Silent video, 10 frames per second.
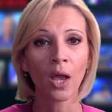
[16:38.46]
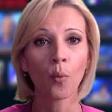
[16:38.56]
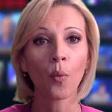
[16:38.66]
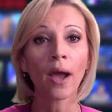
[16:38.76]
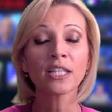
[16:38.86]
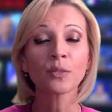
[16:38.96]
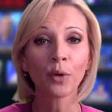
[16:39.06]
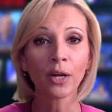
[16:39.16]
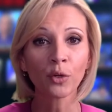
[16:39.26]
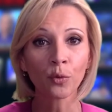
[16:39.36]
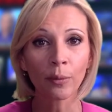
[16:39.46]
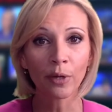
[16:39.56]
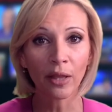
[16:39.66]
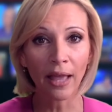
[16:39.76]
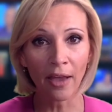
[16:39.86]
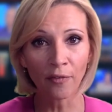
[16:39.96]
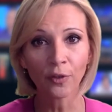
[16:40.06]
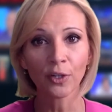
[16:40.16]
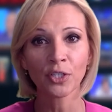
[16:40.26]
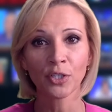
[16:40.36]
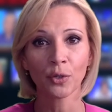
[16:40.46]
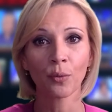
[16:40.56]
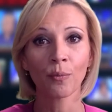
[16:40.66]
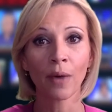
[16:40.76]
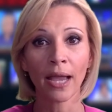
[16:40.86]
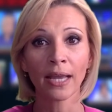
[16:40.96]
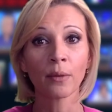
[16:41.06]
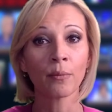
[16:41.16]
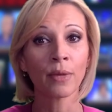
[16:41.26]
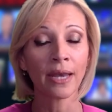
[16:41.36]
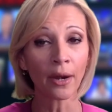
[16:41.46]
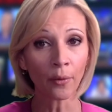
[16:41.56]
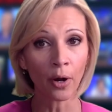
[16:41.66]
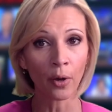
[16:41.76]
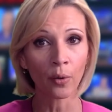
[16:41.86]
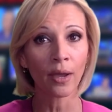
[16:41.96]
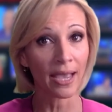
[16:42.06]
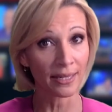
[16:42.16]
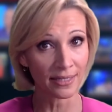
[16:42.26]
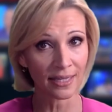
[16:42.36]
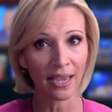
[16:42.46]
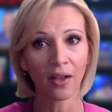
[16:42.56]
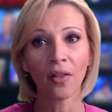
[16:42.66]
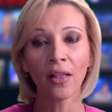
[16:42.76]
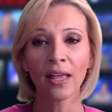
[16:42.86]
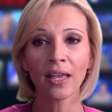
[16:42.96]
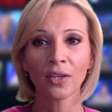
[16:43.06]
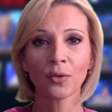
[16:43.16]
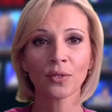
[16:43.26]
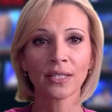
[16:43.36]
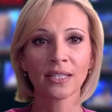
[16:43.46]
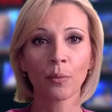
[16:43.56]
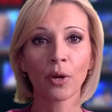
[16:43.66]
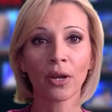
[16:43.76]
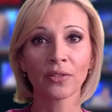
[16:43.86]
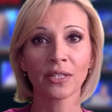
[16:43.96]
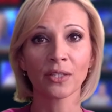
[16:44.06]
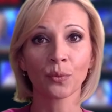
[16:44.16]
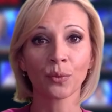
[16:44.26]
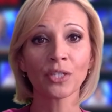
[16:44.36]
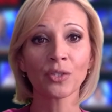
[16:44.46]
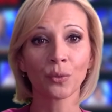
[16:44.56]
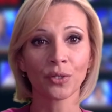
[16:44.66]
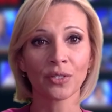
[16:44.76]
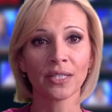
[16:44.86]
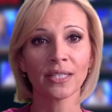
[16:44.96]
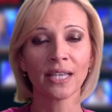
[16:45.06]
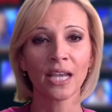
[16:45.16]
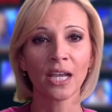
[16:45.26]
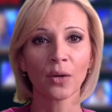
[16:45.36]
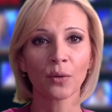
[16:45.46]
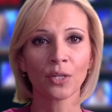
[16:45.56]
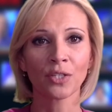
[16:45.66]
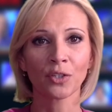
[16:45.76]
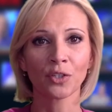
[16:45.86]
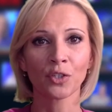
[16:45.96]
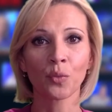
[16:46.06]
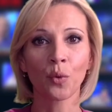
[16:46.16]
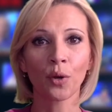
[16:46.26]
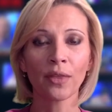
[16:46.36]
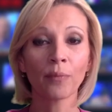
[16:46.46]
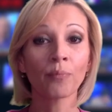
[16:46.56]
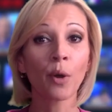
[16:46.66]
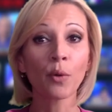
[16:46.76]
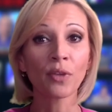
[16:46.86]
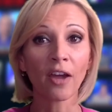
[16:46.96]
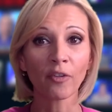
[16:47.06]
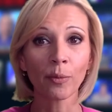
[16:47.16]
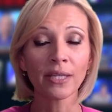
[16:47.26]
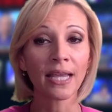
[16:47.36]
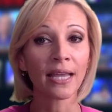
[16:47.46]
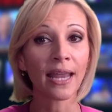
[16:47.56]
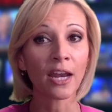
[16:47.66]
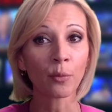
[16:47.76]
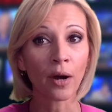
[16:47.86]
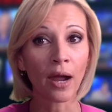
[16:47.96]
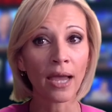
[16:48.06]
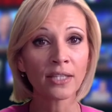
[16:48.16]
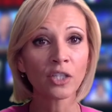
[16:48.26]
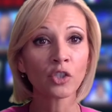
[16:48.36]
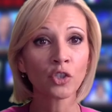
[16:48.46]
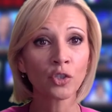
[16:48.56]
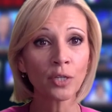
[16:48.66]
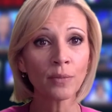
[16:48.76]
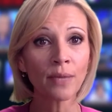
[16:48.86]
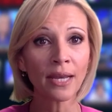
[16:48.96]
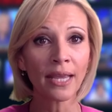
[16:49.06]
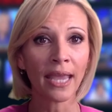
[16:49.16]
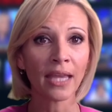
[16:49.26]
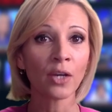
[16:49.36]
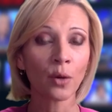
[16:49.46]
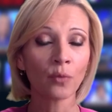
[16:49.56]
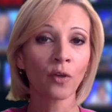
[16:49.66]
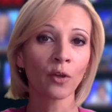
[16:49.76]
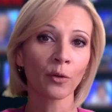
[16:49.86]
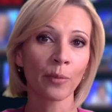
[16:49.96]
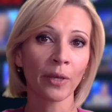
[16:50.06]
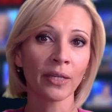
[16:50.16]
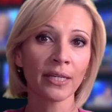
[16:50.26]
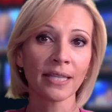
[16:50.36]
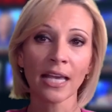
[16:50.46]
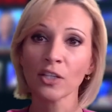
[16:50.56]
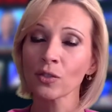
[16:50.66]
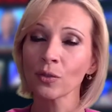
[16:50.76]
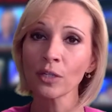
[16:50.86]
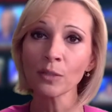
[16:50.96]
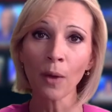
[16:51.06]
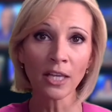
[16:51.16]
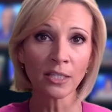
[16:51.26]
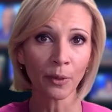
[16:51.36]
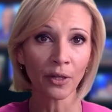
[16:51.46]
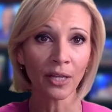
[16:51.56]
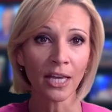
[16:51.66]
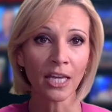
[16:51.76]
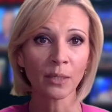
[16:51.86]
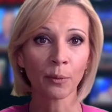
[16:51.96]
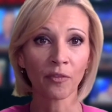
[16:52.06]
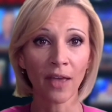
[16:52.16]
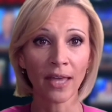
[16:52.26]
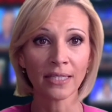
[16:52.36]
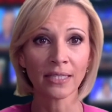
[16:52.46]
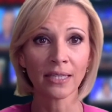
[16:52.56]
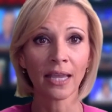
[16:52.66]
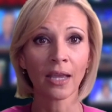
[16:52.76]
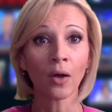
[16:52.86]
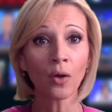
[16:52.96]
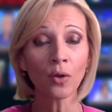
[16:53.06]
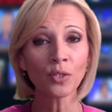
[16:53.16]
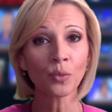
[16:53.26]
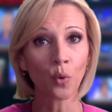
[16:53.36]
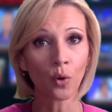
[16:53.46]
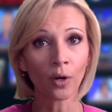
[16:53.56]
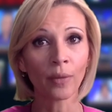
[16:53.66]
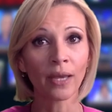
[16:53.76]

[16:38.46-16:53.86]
widespread criminal effort to mine Monero at scale using someone else's resources. Researchers warn that both government and enterprise should mitigate known vulnerabilities as soon as possible to prevent a HOLESWARM